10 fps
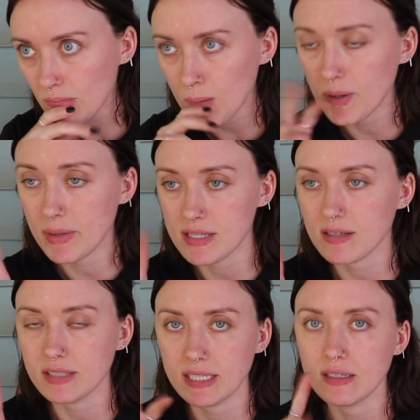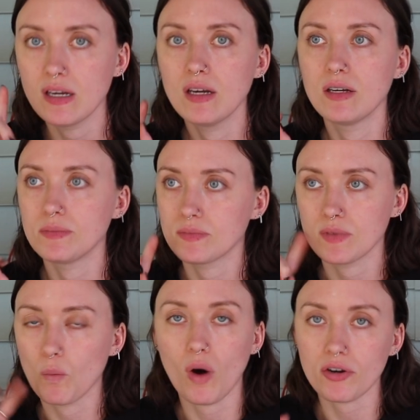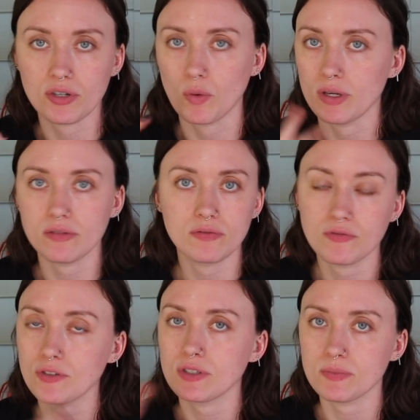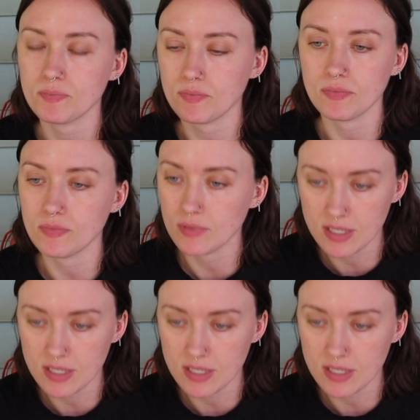But basically, water and oil for the